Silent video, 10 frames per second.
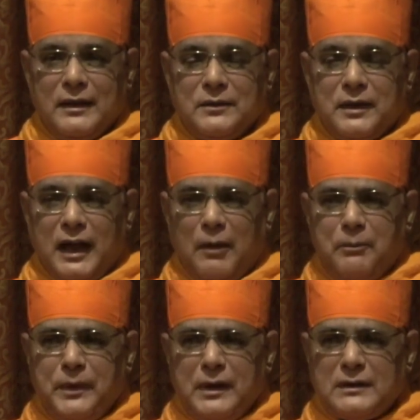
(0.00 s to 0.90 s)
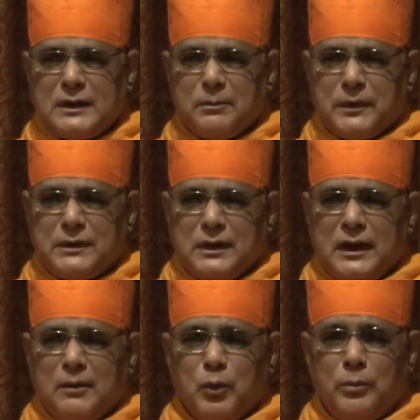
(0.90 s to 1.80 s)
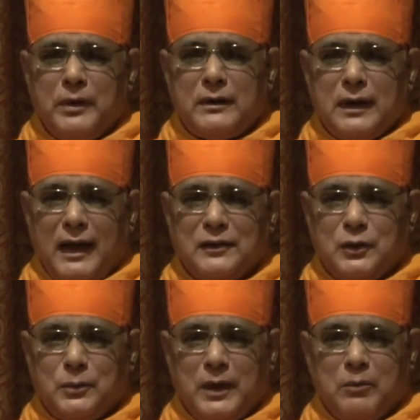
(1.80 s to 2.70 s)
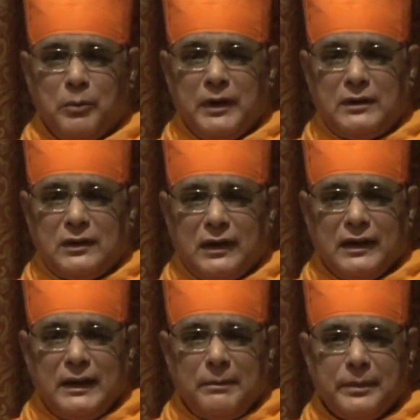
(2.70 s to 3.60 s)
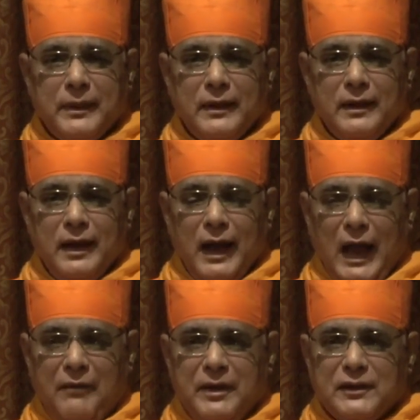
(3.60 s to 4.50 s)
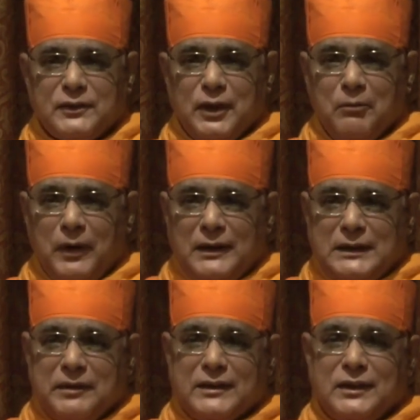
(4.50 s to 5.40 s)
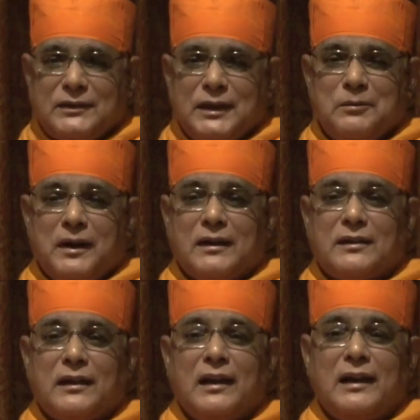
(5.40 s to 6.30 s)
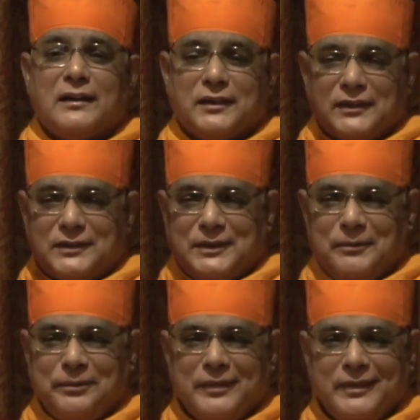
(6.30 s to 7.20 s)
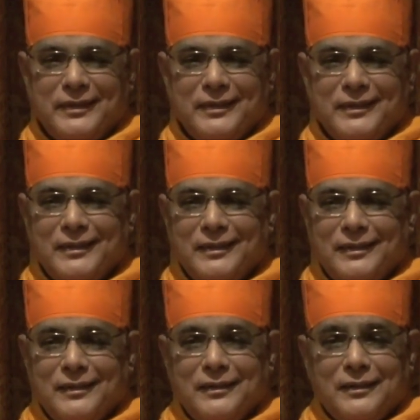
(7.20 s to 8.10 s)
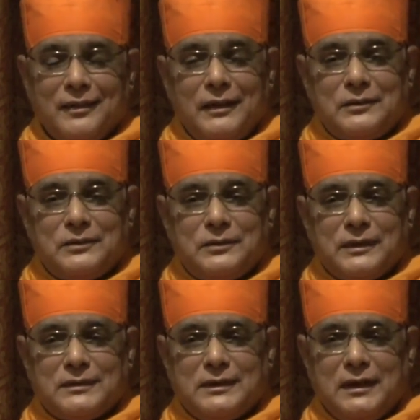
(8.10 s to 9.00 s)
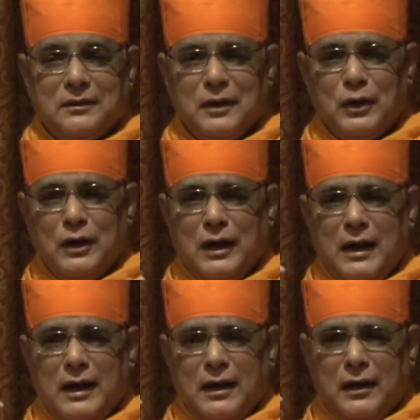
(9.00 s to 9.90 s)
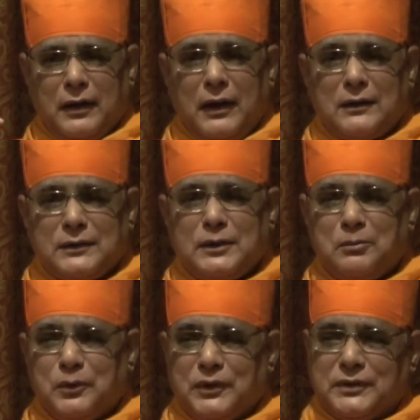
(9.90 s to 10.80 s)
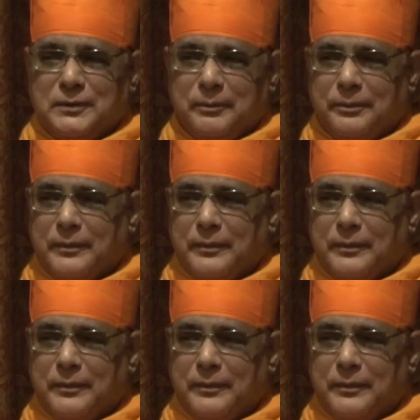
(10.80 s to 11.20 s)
So it appears at a particular moment as it were momentarily having a semblance of existence, but it doesn't really exist. This is the crux of Buddhism.